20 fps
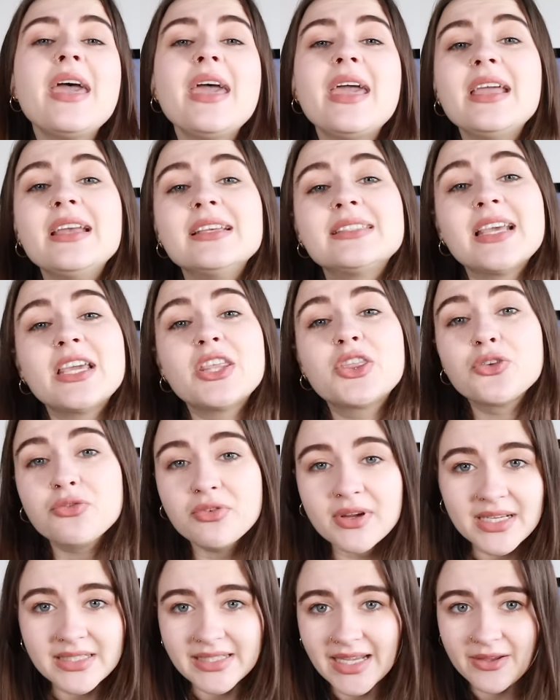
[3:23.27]
It's a
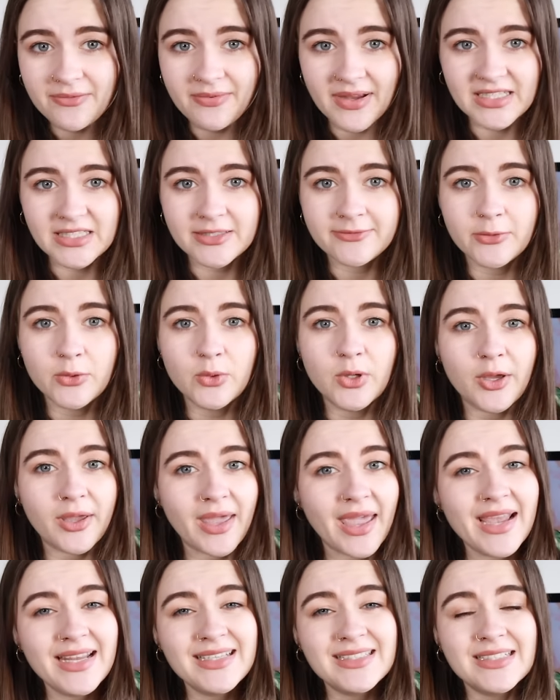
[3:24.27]
three day festival
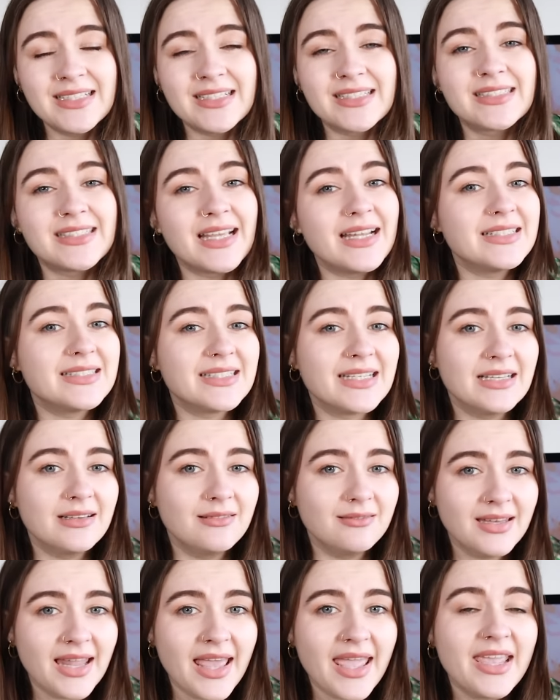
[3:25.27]
located at Centre
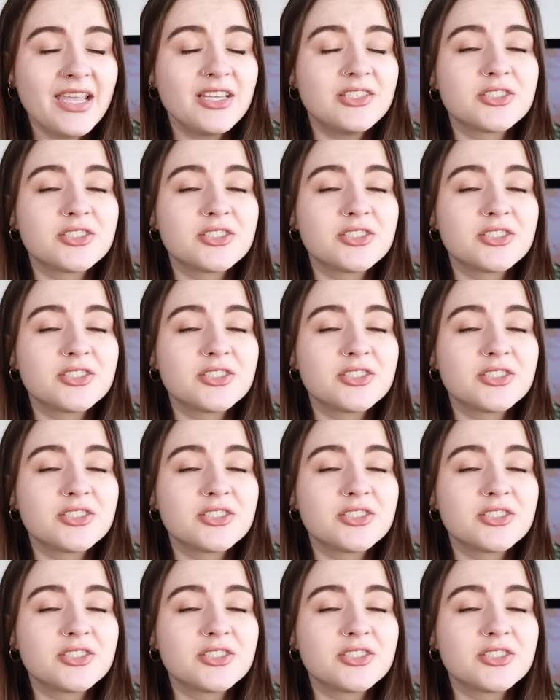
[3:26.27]
Hill Lake,